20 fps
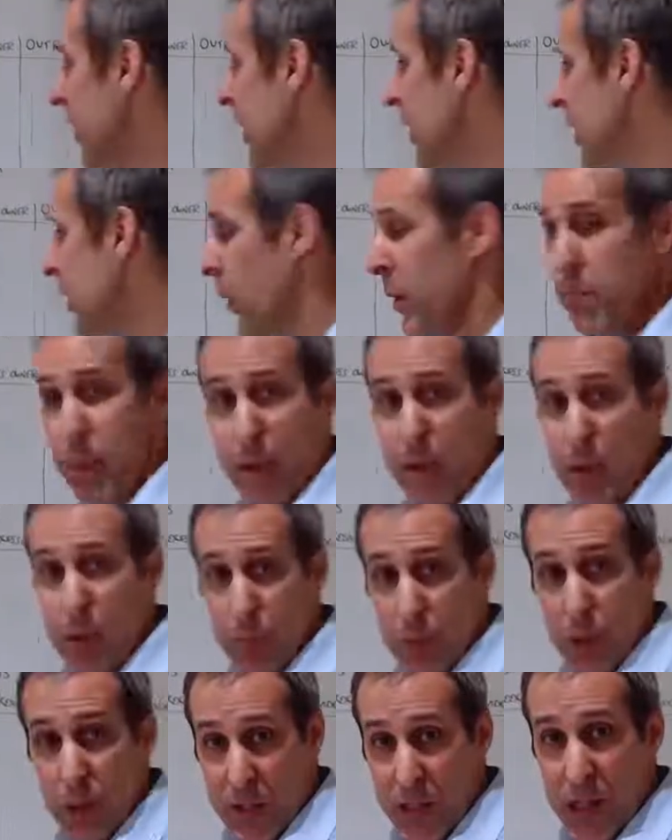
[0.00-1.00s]
So we might
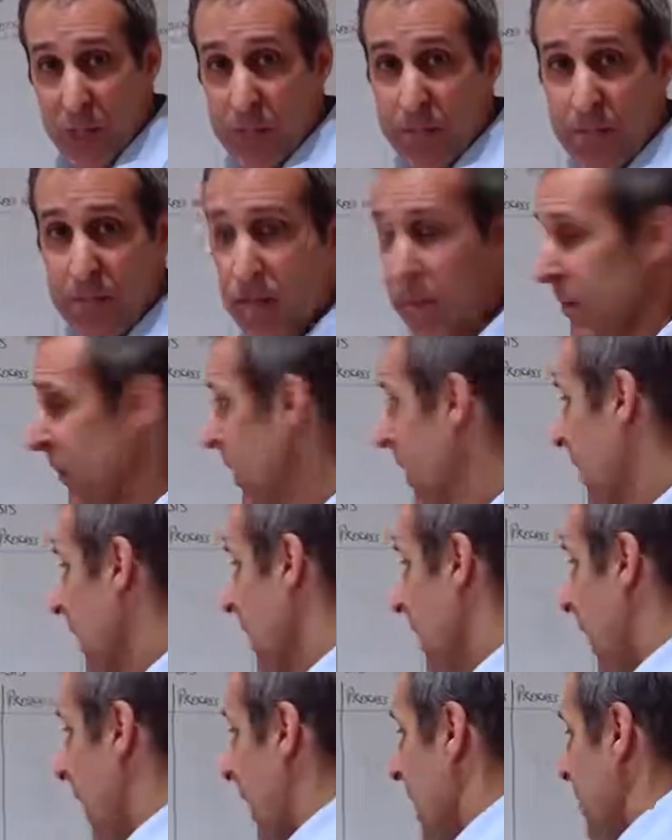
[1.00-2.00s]
just put in
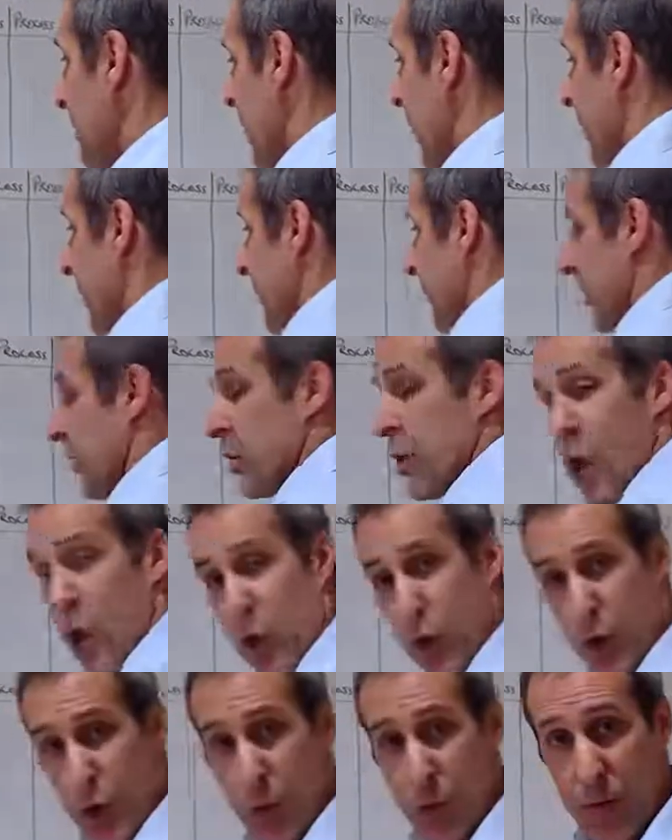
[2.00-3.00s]
a reference
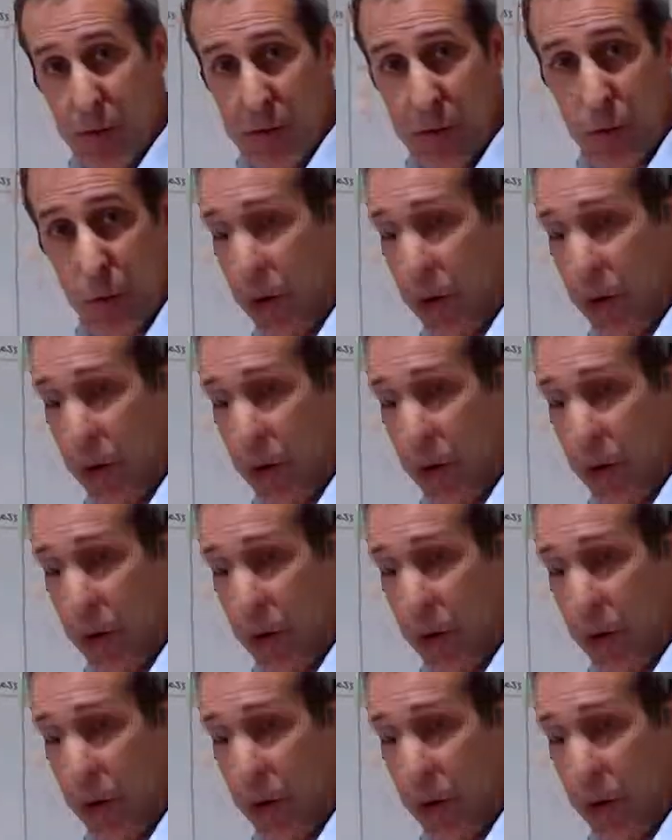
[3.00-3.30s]
to that